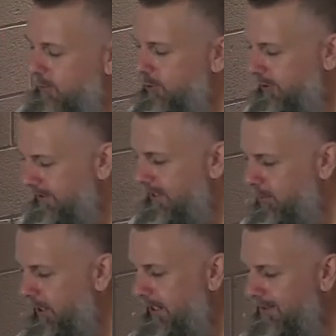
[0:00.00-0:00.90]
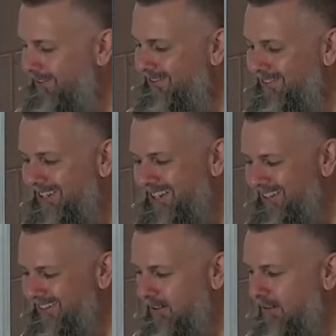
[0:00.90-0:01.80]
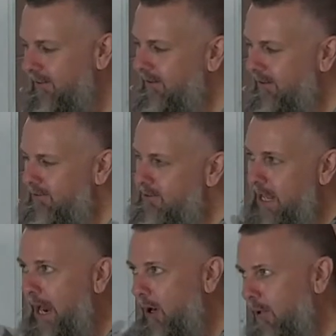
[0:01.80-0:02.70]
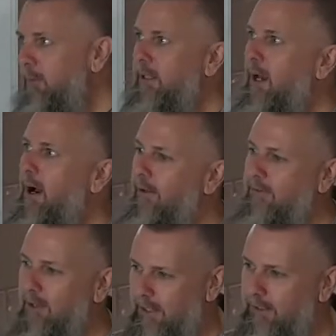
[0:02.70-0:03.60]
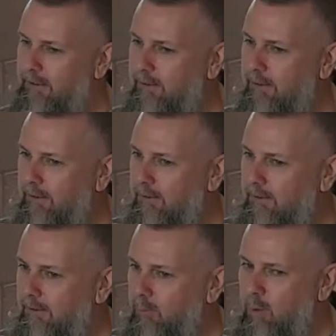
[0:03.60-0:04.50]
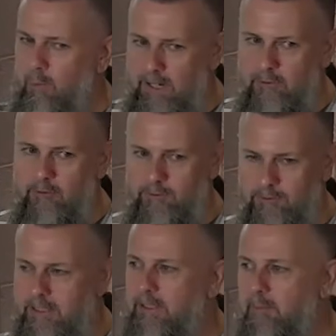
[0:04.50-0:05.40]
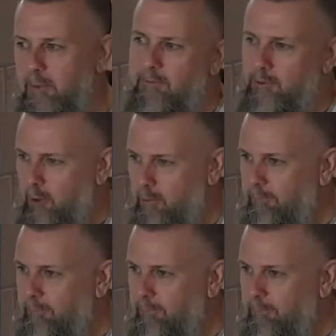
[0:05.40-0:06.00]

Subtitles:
took it that way, this is not terribly unlike what we actually see in the book of Job.